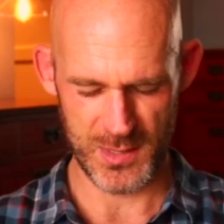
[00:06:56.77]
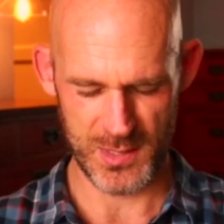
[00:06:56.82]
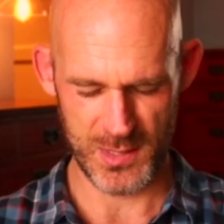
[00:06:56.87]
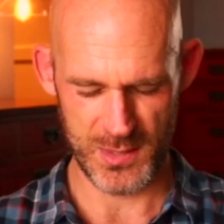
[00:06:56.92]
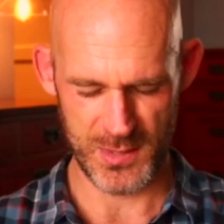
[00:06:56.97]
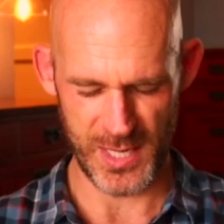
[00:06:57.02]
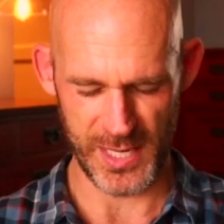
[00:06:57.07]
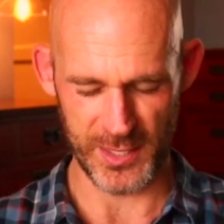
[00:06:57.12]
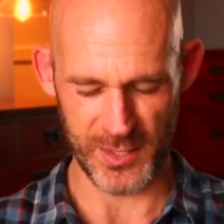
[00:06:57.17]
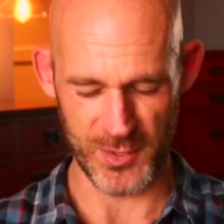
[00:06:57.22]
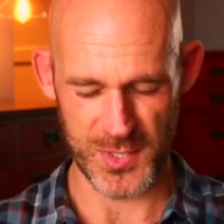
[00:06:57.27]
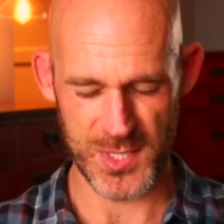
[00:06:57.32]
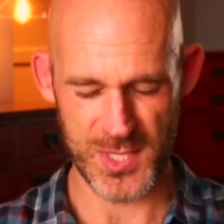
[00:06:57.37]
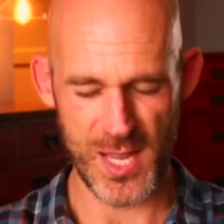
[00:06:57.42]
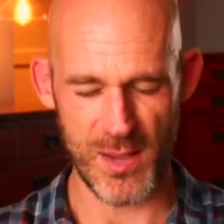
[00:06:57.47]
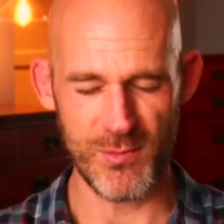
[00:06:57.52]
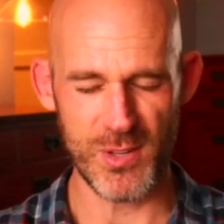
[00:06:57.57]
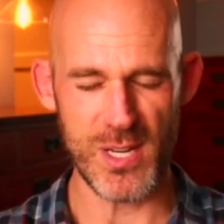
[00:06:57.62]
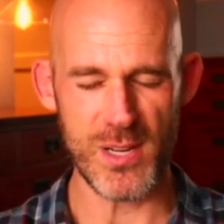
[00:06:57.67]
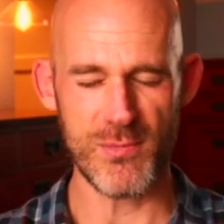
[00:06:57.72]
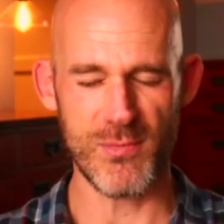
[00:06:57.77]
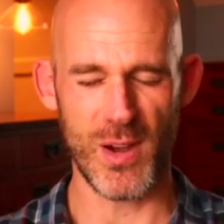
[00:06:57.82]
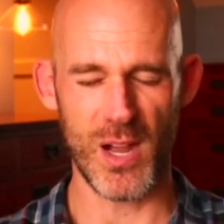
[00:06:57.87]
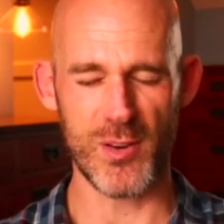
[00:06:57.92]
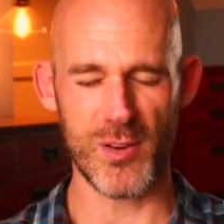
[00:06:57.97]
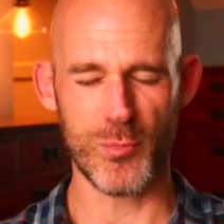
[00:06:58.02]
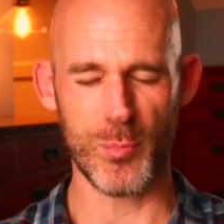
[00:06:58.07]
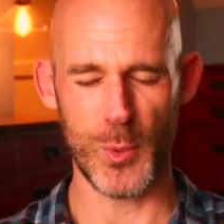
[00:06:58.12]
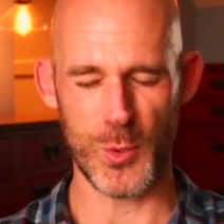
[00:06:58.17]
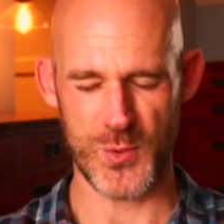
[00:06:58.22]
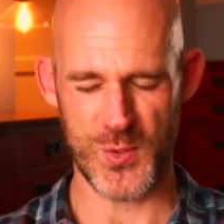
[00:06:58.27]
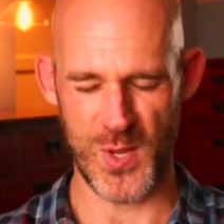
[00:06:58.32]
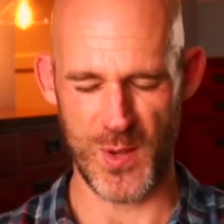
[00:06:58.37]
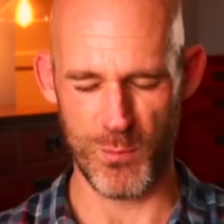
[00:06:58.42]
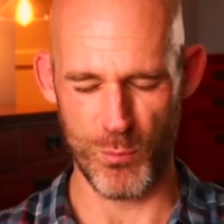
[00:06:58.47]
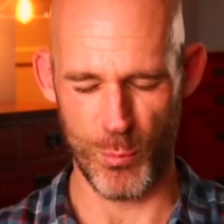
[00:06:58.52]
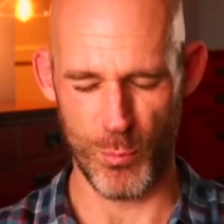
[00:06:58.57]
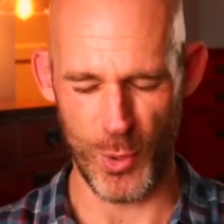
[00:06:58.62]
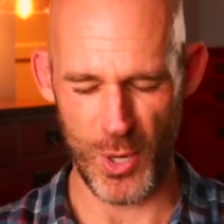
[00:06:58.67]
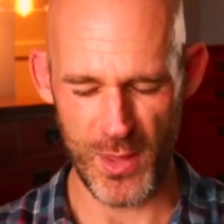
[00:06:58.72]
Take a 75%
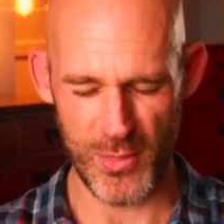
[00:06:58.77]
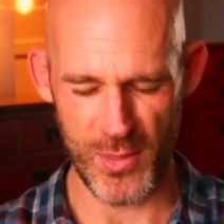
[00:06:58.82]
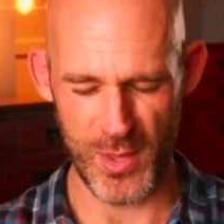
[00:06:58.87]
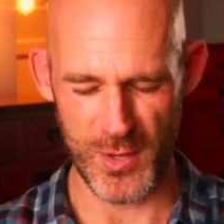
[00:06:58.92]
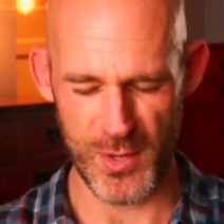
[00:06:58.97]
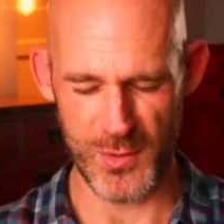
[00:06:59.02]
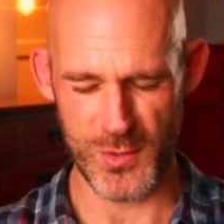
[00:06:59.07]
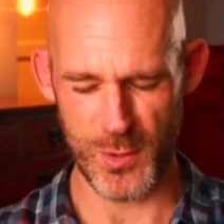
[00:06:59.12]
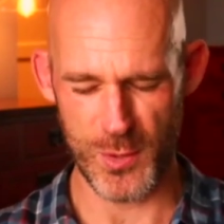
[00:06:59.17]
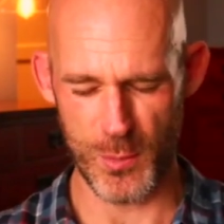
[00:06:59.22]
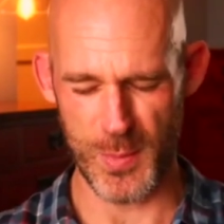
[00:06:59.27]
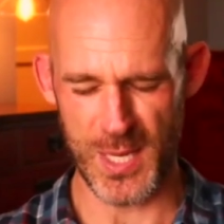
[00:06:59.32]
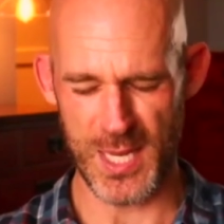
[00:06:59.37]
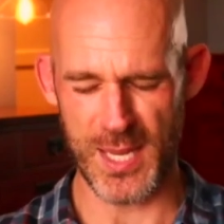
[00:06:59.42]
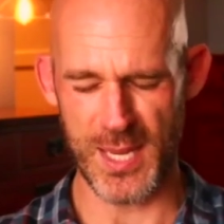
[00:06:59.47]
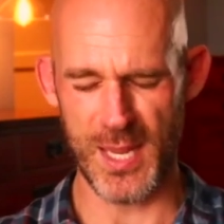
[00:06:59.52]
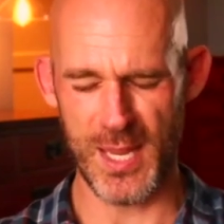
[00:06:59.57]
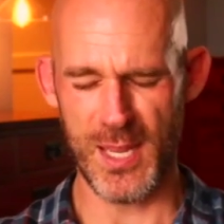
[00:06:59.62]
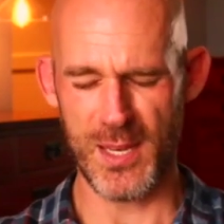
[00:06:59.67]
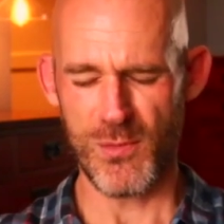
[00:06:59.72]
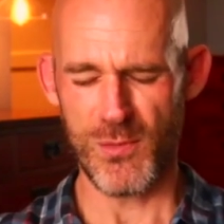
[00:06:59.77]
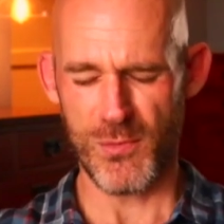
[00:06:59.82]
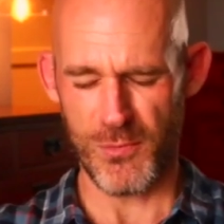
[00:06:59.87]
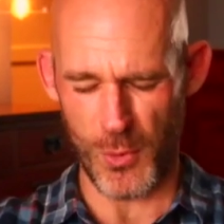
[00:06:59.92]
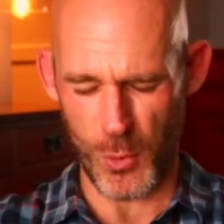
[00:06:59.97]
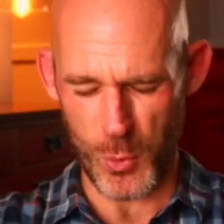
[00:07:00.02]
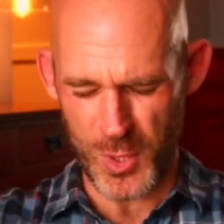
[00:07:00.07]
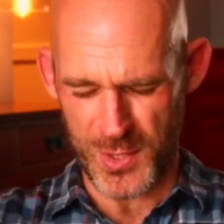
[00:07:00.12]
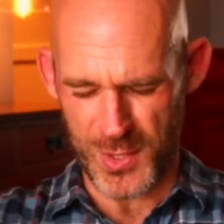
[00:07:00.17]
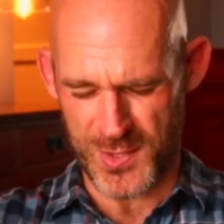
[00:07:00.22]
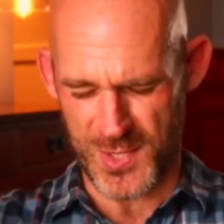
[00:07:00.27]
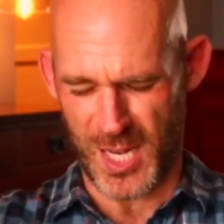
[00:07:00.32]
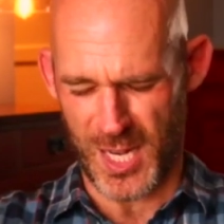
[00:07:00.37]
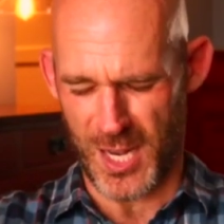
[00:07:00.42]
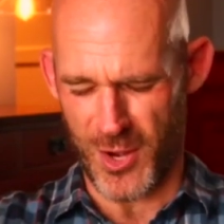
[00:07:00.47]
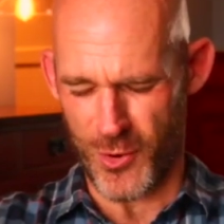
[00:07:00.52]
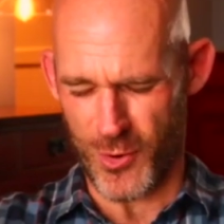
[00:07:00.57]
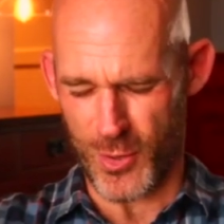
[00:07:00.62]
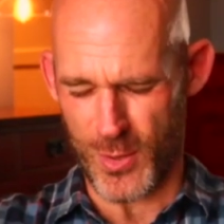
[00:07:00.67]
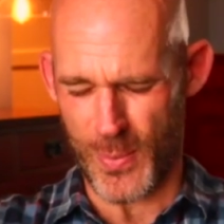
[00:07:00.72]
breath in to begin, focusing
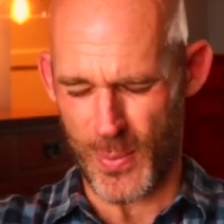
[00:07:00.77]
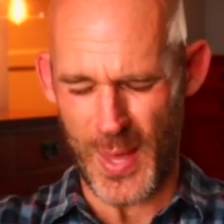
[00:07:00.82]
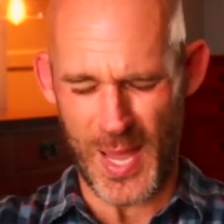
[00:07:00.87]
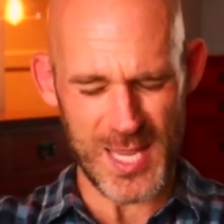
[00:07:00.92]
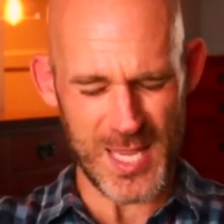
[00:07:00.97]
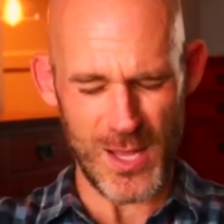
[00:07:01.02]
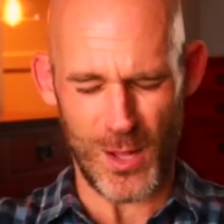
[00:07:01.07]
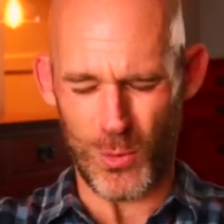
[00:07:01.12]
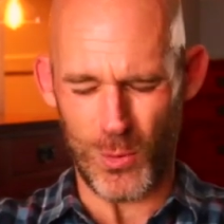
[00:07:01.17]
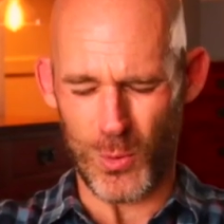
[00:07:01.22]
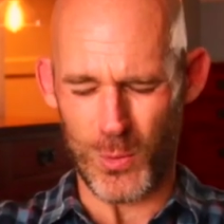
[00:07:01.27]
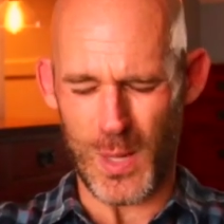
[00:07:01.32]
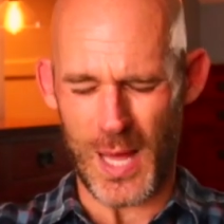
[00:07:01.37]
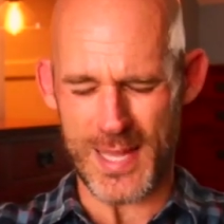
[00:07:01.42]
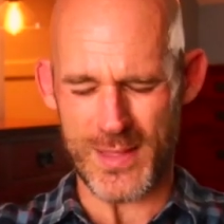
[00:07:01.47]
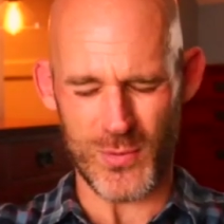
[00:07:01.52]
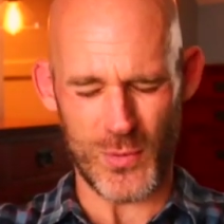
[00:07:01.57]
here at that yellow light the